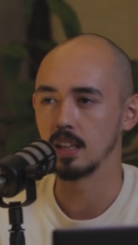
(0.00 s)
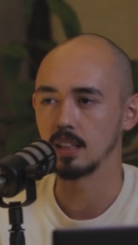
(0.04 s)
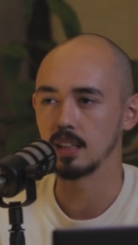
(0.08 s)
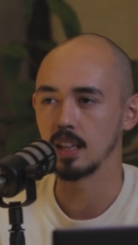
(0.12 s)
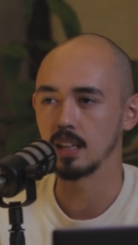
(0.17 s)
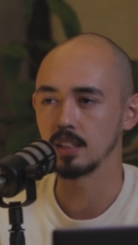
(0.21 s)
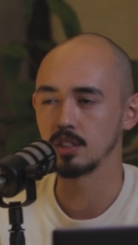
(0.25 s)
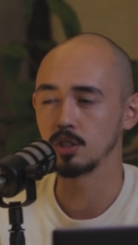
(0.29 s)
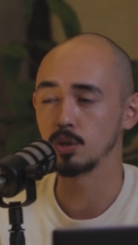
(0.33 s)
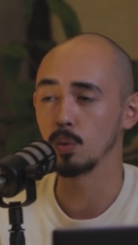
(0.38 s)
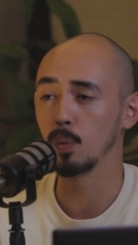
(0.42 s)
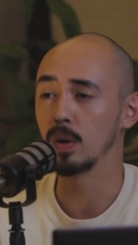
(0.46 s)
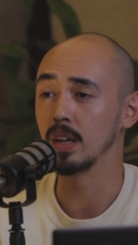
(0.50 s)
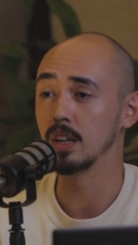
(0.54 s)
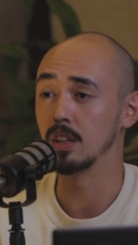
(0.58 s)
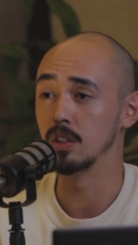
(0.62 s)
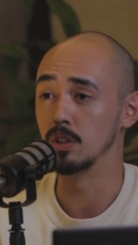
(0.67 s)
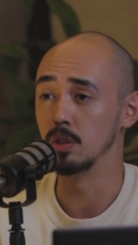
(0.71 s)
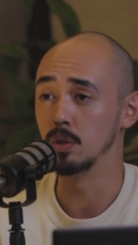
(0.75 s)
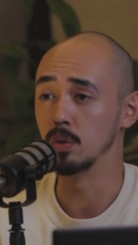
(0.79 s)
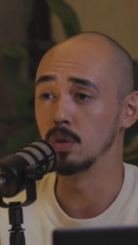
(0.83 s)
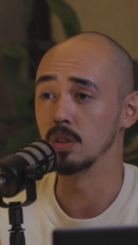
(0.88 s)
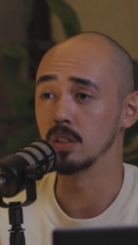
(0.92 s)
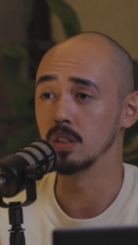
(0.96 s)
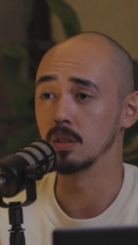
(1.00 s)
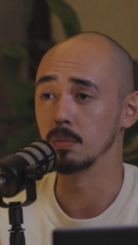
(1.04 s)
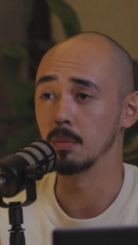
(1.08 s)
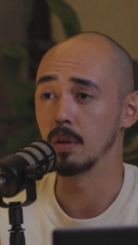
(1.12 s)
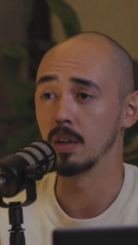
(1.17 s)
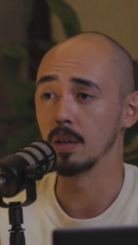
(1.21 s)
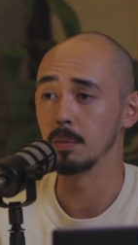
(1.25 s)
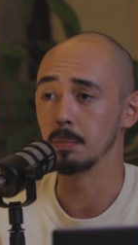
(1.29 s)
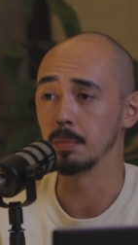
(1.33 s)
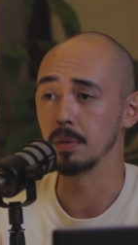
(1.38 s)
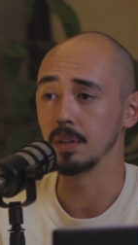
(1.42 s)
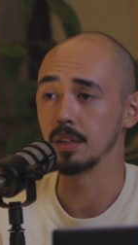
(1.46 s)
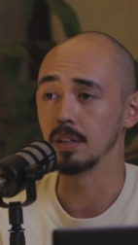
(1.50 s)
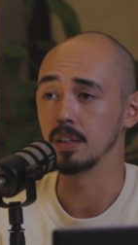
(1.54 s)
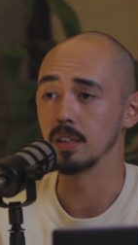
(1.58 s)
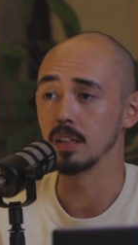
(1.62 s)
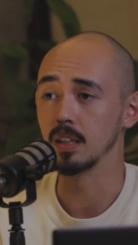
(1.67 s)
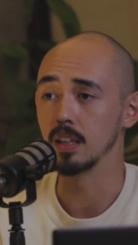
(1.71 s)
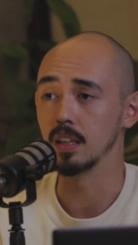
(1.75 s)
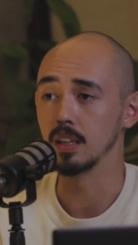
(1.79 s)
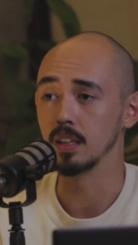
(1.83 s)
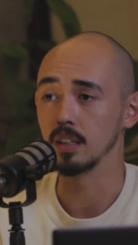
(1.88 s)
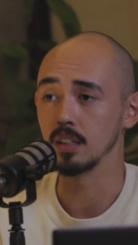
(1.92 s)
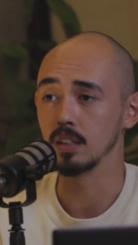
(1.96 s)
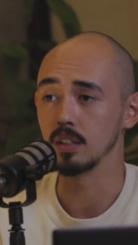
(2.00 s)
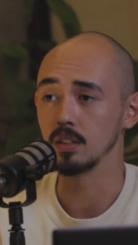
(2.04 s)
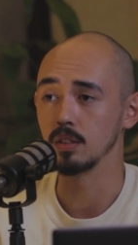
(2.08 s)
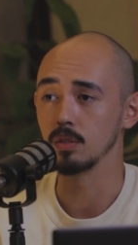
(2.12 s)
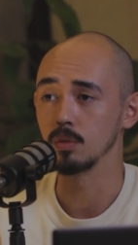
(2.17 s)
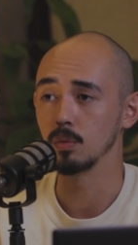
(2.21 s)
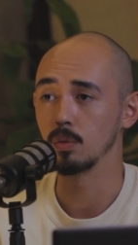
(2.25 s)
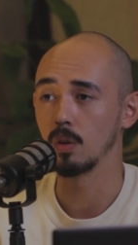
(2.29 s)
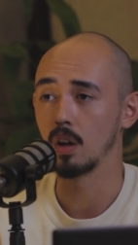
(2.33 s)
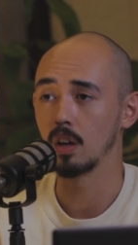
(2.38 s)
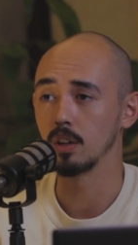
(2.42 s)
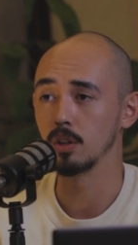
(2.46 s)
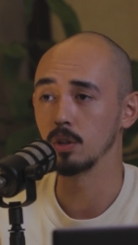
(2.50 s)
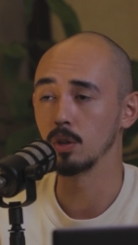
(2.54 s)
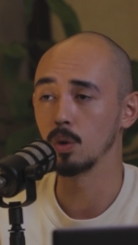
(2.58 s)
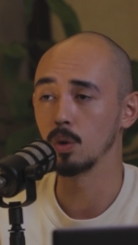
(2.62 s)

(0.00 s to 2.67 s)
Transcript: that's the way to do it, in my opinion. Like, I don't know